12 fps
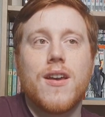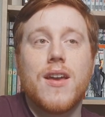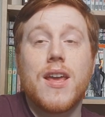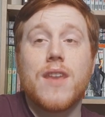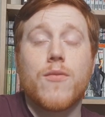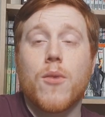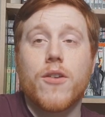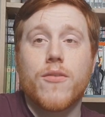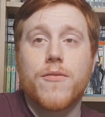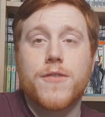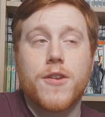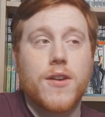either one of them
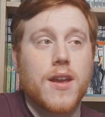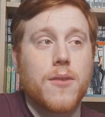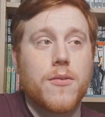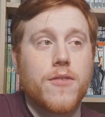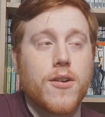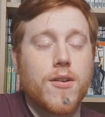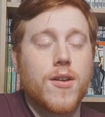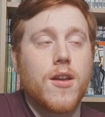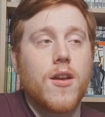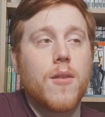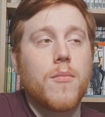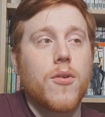if they don't get with her.
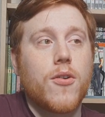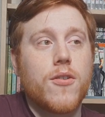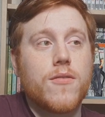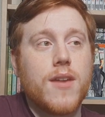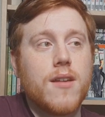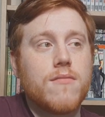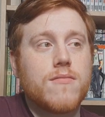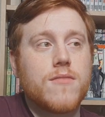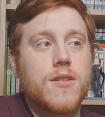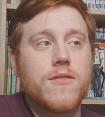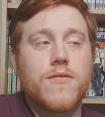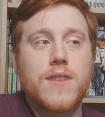But yeah,
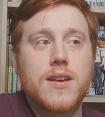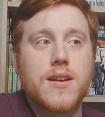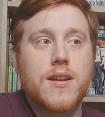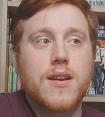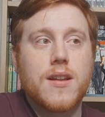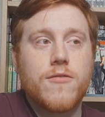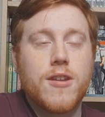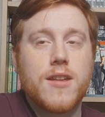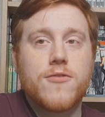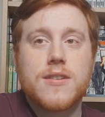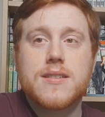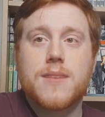a really
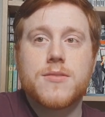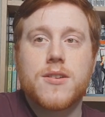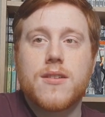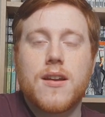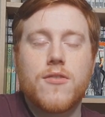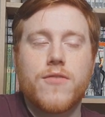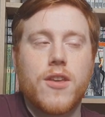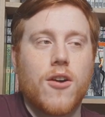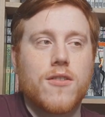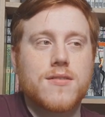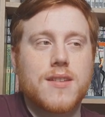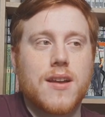interesting episode. I love the
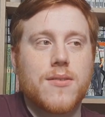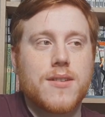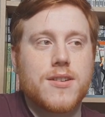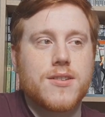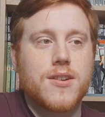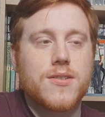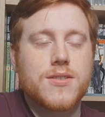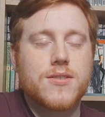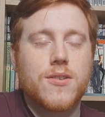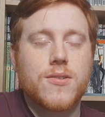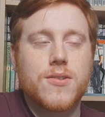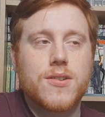art style on this show. It's so
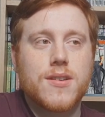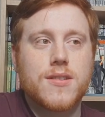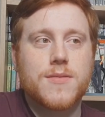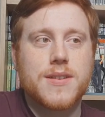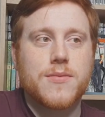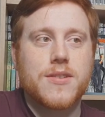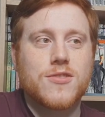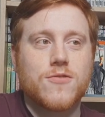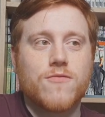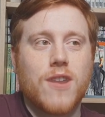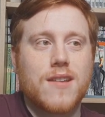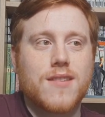good, especially when the
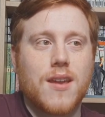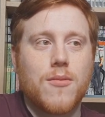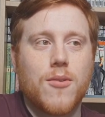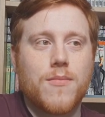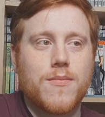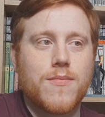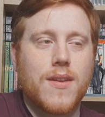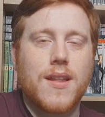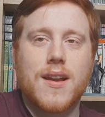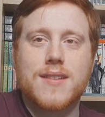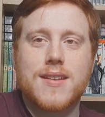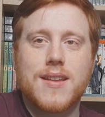sunrise came up. And
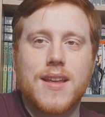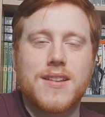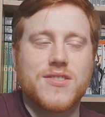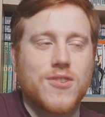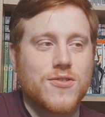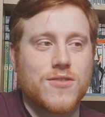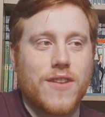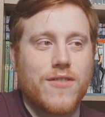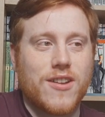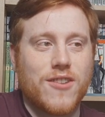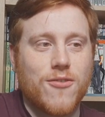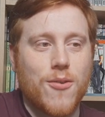like I said, the ending song's definitely
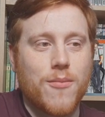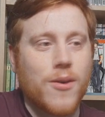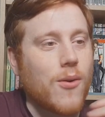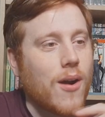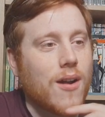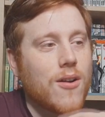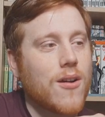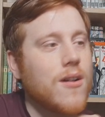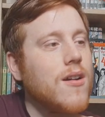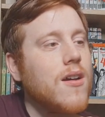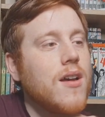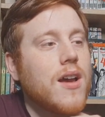growing me quite a lot.
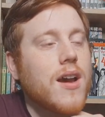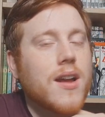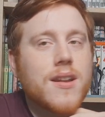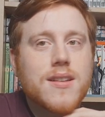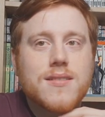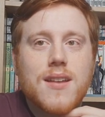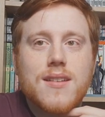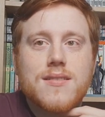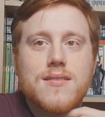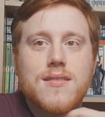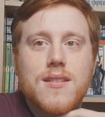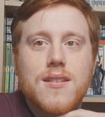And it's nice
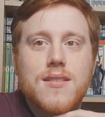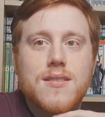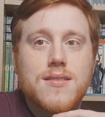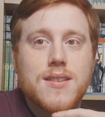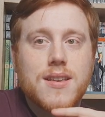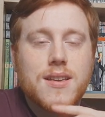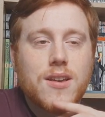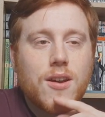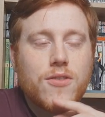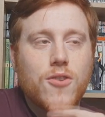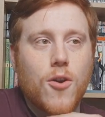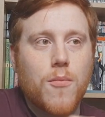to see
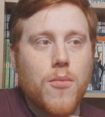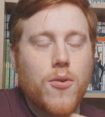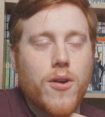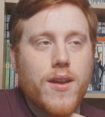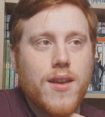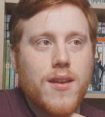Dog Boy